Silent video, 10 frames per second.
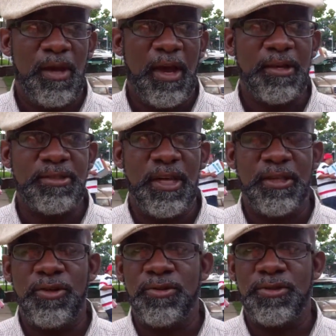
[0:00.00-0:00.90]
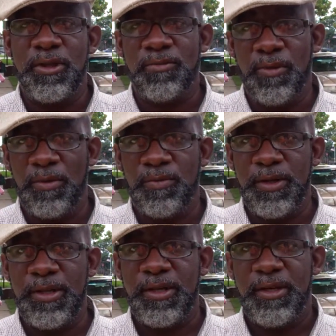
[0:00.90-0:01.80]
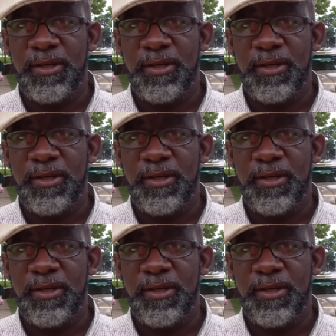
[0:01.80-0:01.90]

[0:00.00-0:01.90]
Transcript: I can take those and run with it.